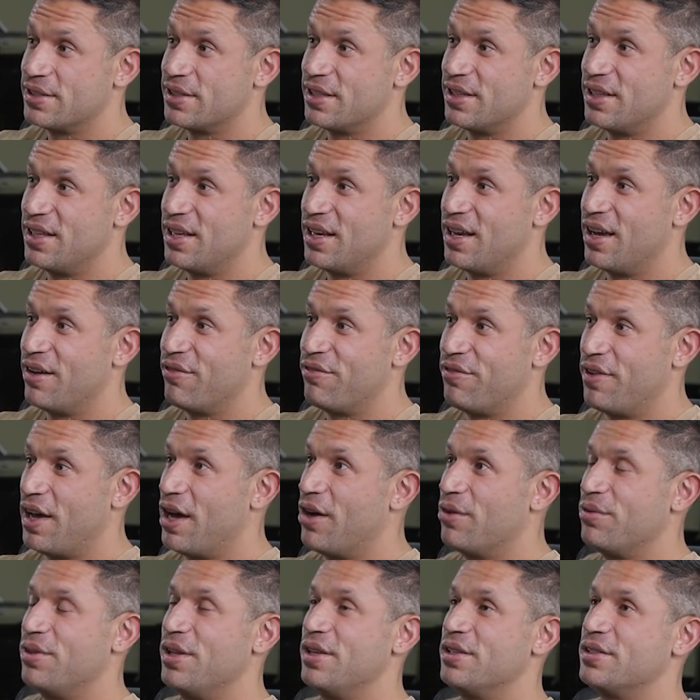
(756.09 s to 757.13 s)
And then I
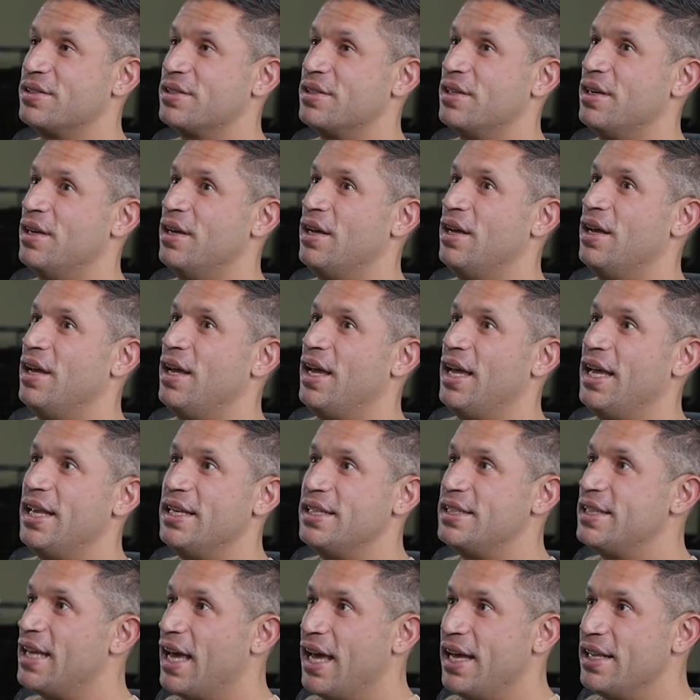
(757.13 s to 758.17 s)
found this
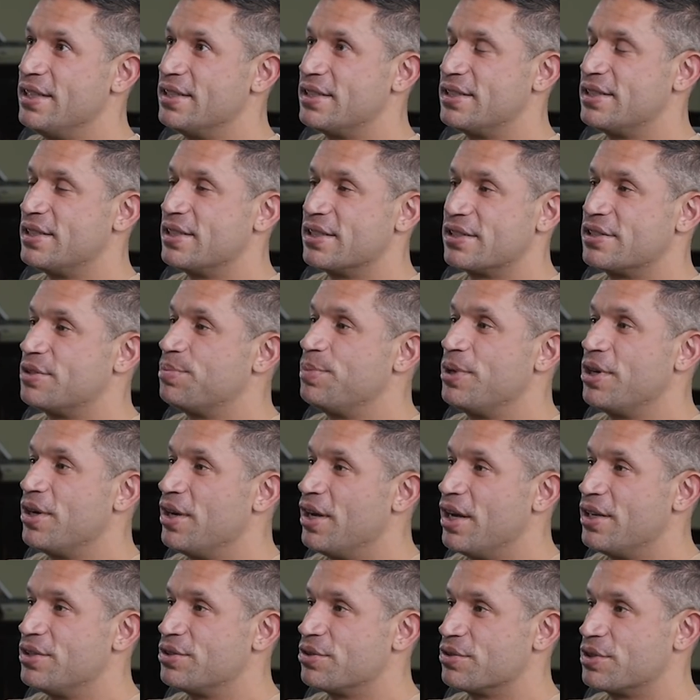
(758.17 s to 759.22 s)
intense
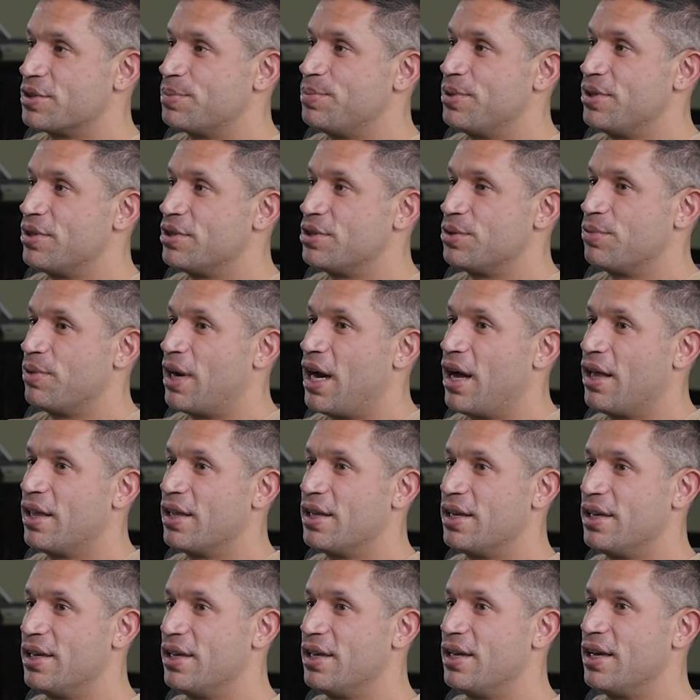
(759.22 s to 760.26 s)
experiential
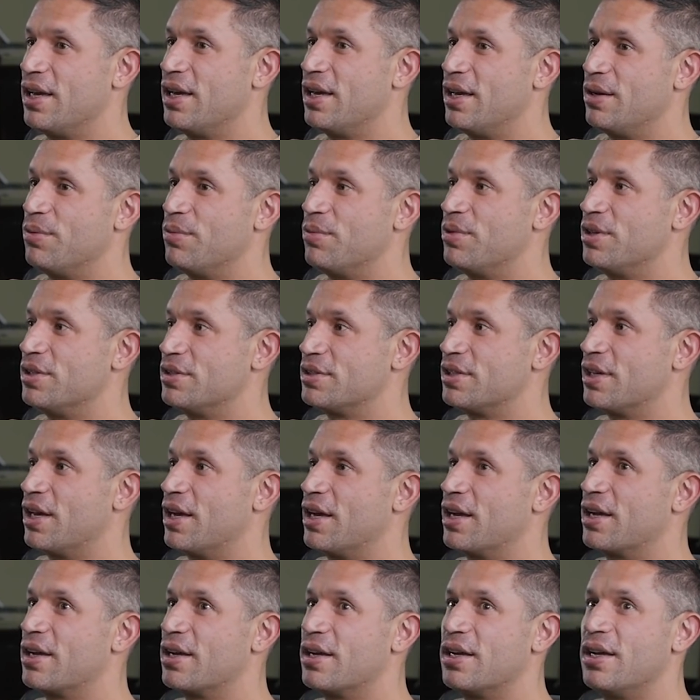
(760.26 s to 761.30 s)
spirituality and was
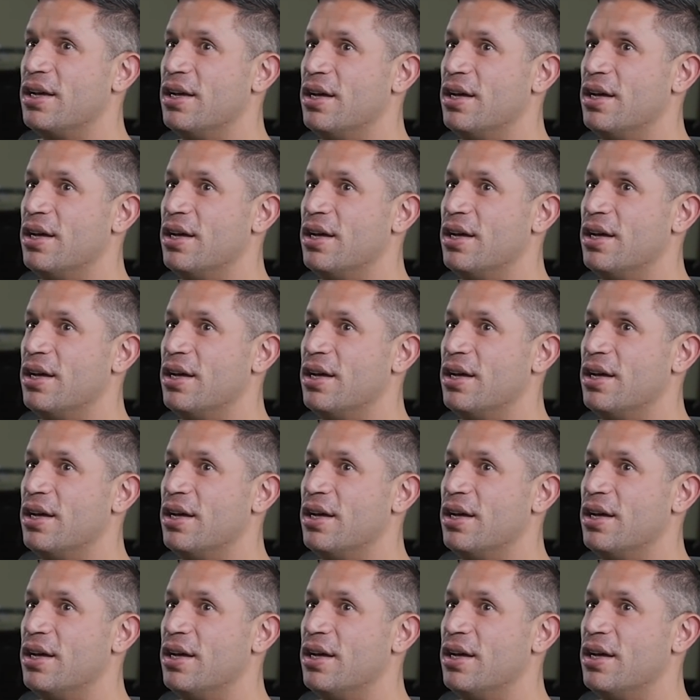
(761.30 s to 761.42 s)
like,